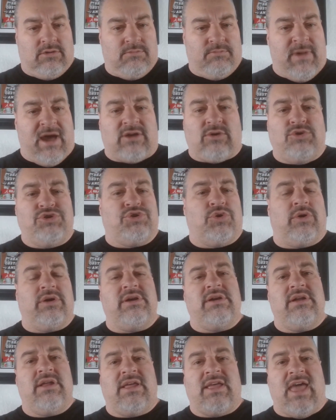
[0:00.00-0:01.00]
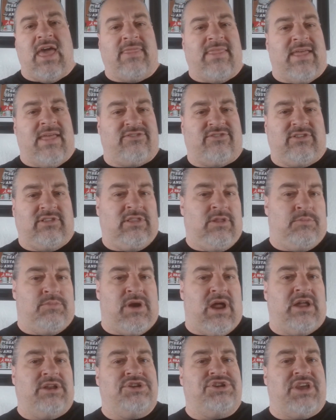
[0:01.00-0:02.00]
Michael Jordan and that's
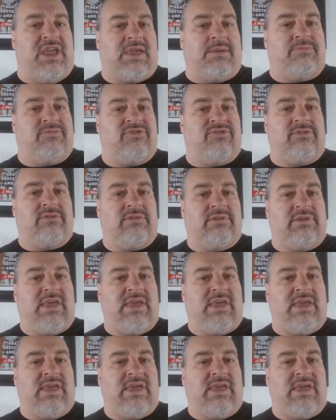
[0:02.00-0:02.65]
LeBron James.